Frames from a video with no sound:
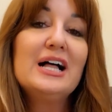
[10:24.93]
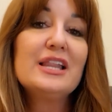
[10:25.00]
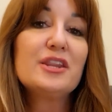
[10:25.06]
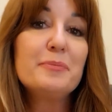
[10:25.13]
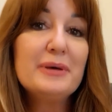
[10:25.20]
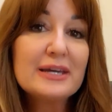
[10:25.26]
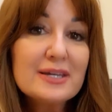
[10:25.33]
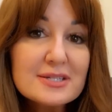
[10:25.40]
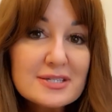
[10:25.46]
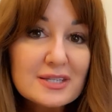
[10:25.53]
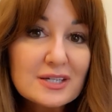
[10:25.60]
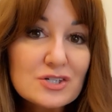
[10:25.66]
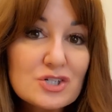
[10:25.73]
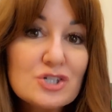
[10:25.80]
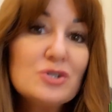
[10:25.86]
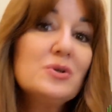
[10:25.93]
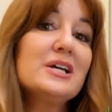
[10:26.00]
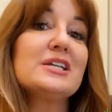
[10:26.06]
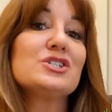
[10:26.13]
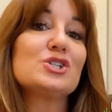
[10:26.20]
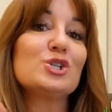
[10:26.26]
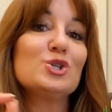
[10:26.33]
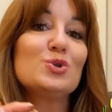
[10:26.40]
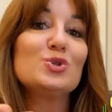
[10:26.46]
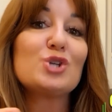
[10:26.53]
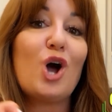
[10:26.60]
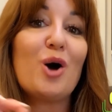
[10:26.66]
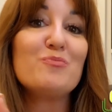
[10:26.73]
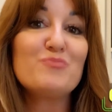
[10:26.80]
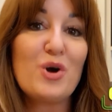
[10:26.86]
The biggest thing too is to use
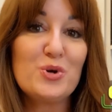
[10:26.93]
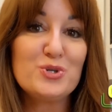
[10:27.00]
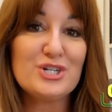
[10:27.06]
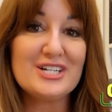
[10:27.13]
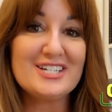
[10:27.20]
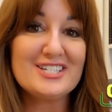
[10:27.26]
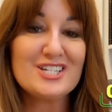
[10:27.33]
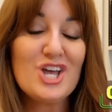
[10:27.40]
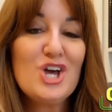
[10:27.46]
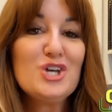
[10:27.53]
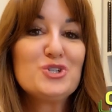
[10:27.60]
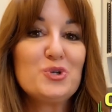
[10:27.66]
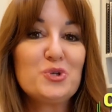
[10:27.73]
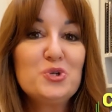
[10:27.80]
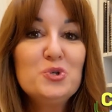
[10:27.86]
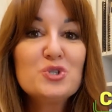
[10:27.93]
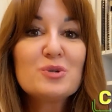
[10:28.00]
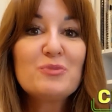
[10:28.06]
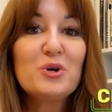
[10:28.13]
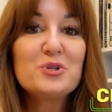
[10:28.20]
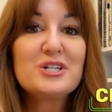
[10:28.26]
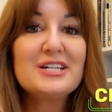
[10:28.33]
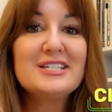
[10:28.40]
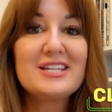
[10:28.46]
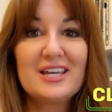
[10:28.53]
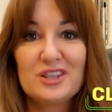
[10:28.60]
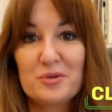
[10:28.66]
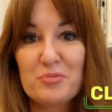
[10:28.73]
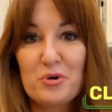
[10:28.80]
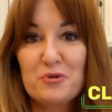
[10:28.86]
emojis. So use emojis in
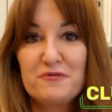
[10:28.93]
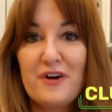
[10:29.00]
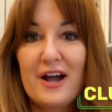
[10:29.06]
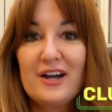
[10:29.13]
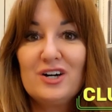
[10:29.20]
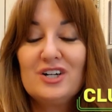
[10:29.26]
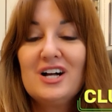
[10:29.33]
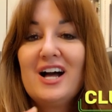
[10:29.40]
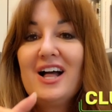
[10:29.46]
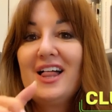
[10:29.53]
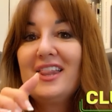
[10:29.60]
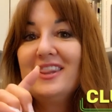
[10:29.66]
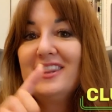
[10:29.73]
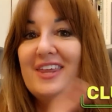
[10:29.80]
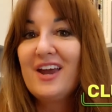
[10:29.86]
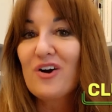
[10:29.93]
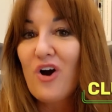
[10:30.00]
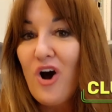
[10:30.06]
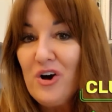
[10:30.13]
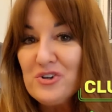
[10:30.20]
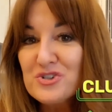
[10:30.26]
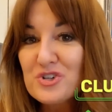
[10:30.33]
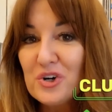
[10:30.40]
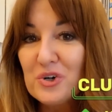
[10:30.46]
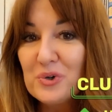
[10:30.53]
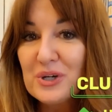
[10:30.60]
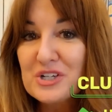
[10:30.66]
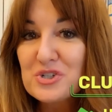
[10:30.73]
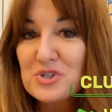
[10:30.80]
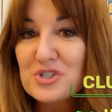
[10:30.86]
the profile. They're also,
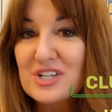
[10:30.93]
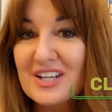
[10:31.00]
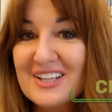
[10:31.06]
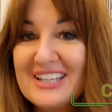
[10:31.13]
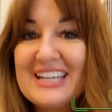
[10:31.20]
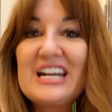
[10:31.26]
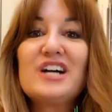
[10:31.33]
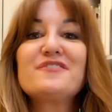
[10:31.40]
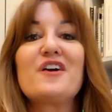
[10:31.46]
interestingly enough,